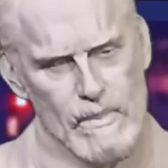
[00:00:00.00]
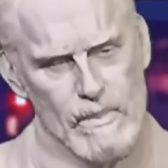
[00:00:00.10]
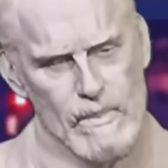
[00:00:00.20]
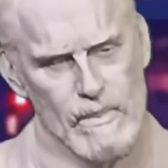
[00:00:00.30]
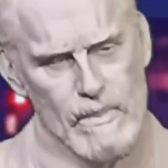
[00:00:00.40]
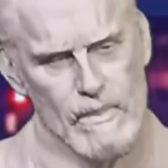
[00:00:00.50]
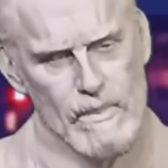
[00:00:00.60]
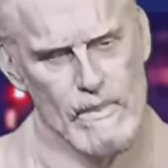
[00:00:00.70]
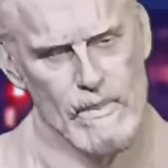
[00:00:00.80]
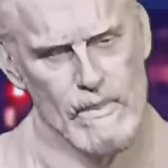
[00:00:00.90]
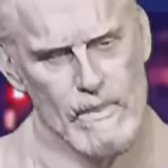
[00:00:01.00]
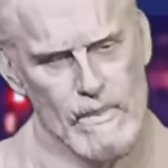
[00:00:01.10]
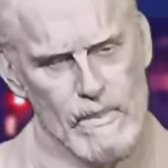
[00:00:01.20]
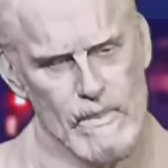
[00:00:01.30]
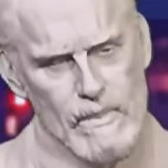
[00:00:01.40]

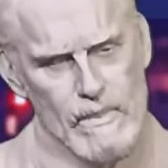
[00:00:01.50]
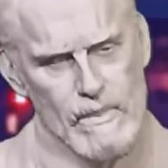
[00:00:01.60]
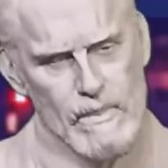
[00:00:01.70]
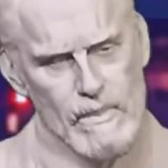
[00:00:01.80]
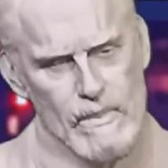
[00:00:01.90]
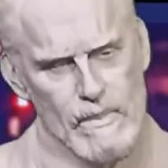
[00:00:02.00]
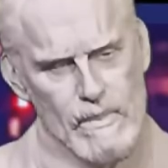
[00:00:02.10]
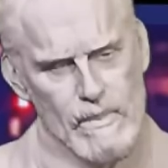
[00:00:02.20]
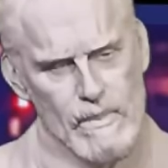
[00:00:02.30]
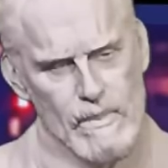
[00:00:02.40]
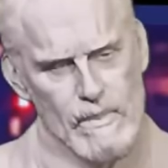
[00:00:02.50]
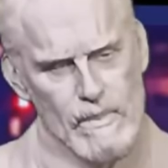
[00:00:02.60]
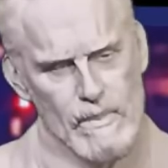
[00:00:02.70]
(not speaking)